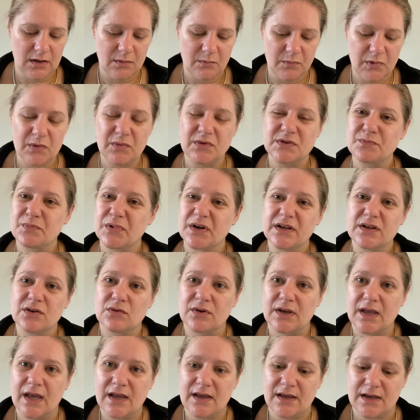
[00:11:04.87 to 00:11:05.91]
But it was pretty
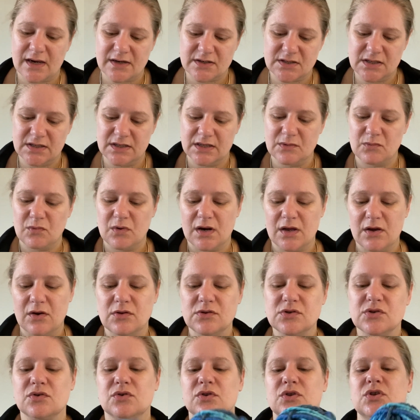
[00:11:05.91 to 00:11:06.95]
okay, actually. What I
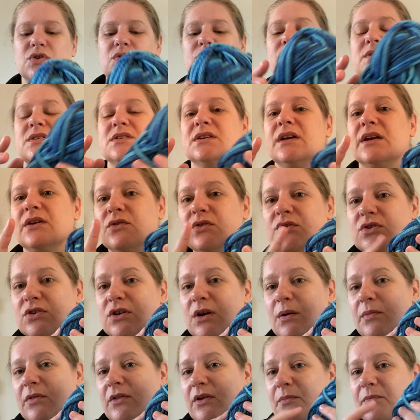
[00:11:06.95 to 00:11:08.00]
also could do is I could
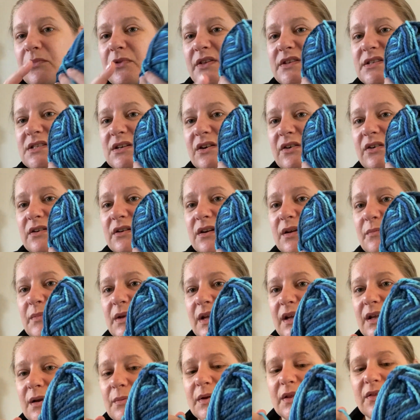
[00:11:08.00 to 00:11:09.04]
double up this yarn and
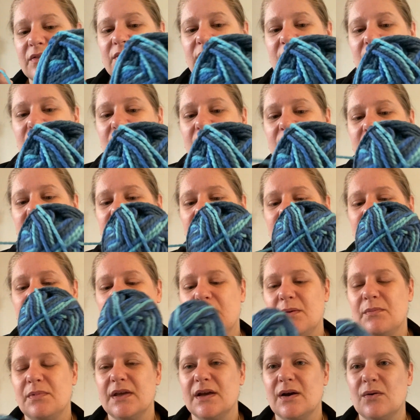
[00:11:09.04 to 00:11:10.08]
make it a bit thicker, and then
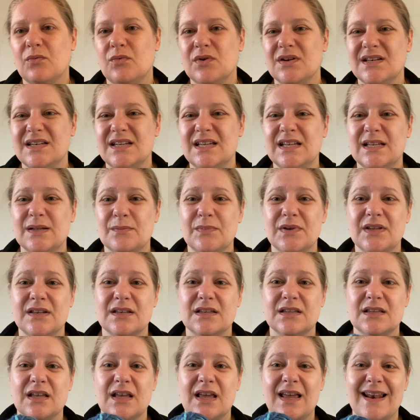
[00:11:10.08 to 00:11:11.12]
maybe I would need a
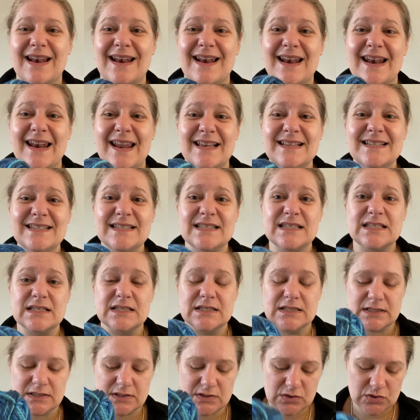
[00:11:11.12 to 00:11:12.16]
bit
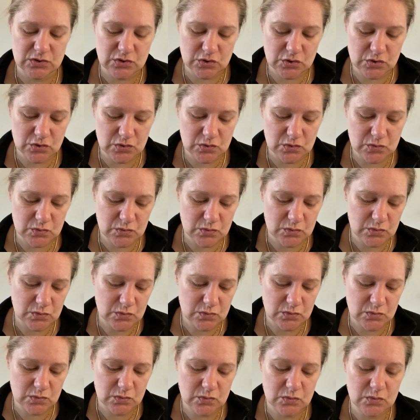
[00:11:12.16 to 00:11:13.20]
less to
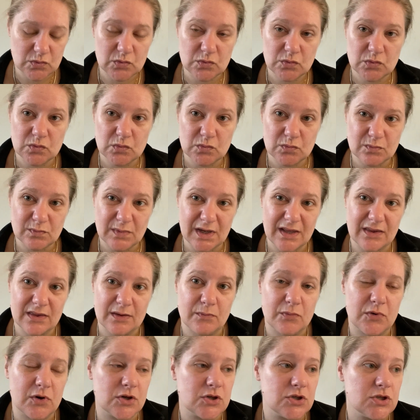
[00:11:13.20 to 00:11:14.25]
make the
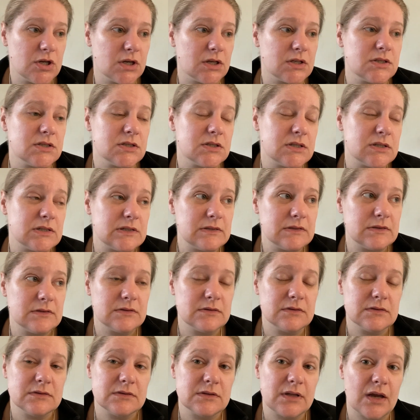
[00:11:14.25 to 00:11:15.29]
projects.
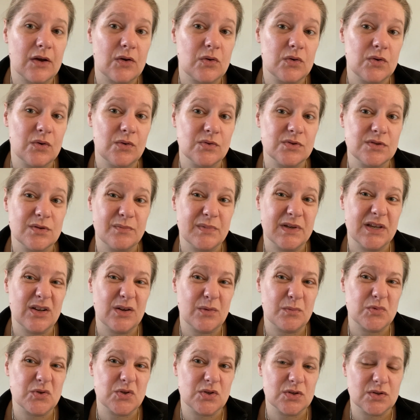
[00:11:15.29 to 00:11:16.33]
That could also be an
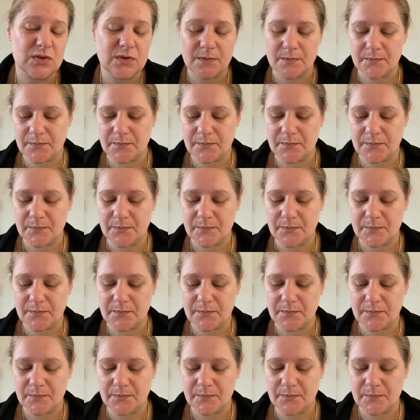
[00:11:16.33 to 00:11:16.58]
option.